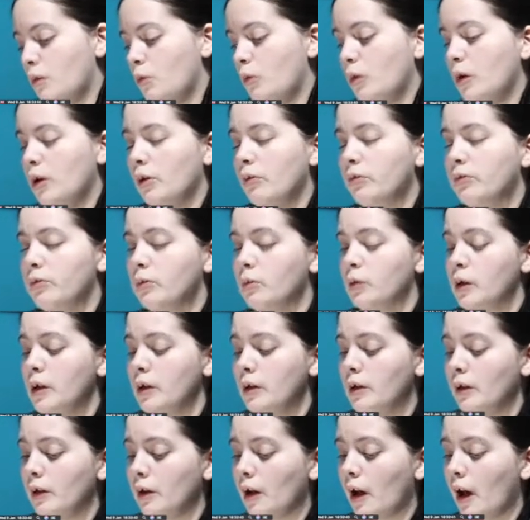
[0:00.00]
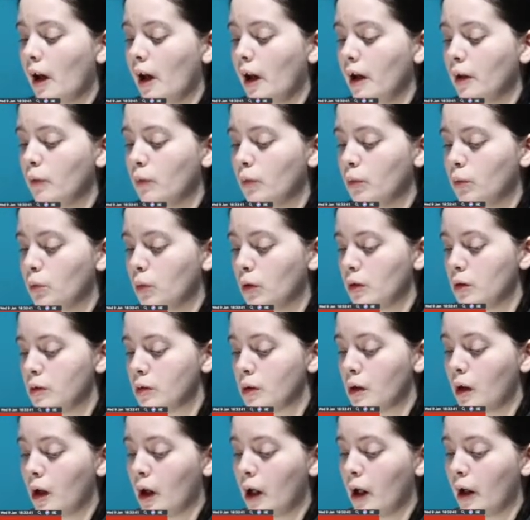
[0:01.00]
Well, for one, I would
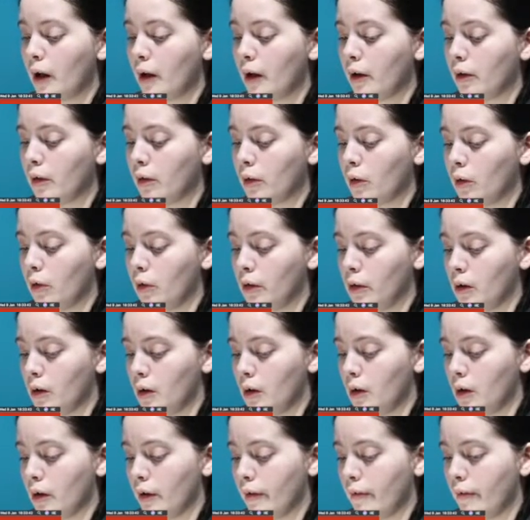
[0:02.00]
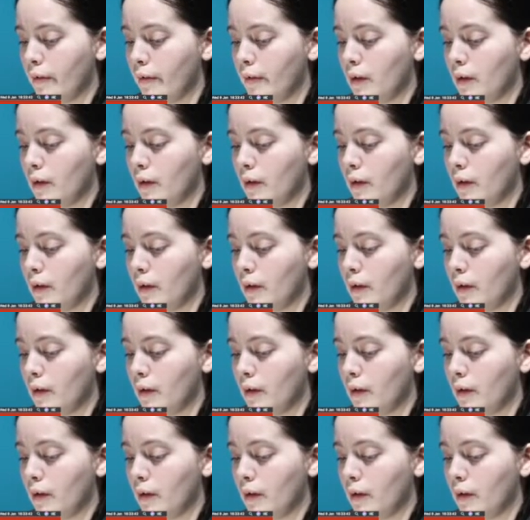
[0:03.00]
wonder how on earth